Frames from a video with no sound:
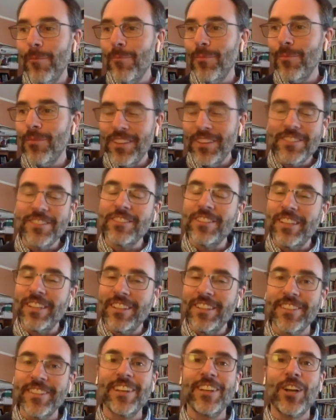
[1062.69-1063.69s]
This
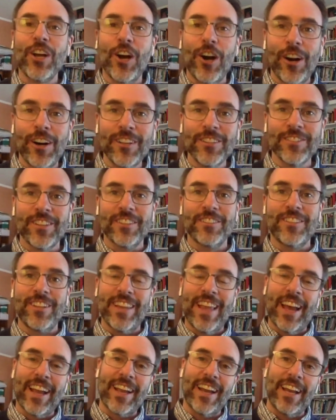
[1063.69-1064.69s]
season calls us to
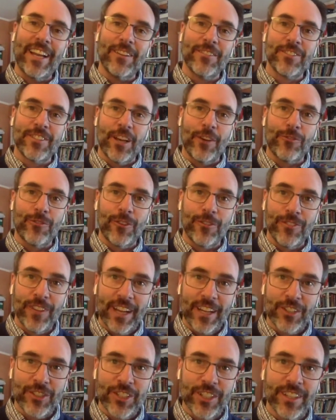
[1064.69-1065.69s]
that kind of
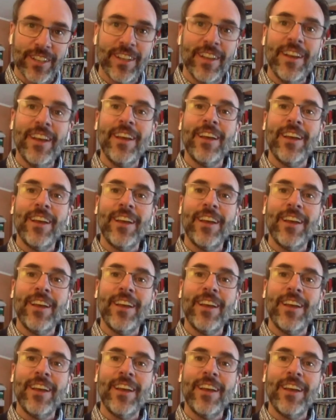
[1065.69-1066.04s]
self-reflection,